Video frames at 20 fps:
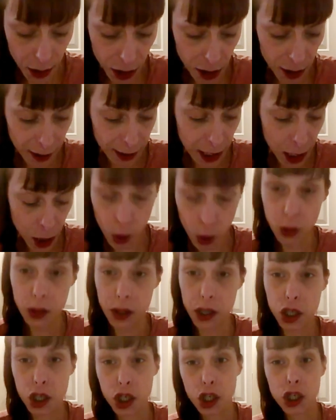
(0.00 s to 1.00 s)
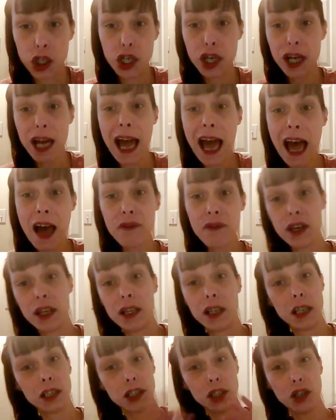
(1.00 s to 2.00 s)
she's like, you can
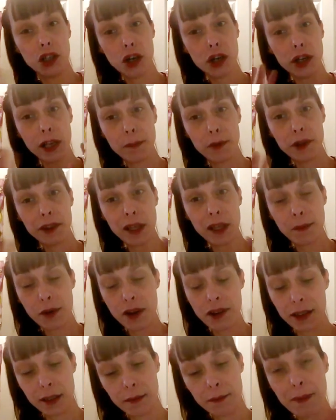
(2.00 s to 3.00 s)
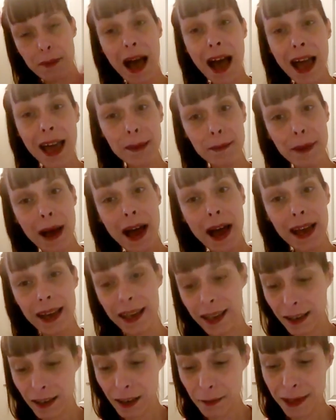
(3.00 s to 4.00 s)
have it. It's your early birthday present. Buy it, buy
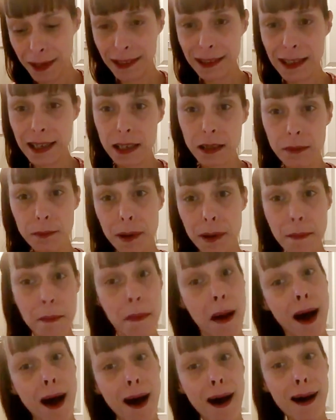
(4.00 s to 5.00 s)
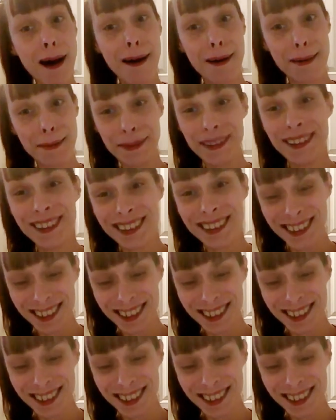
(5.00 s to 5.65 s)
it. I'm like this, but mom.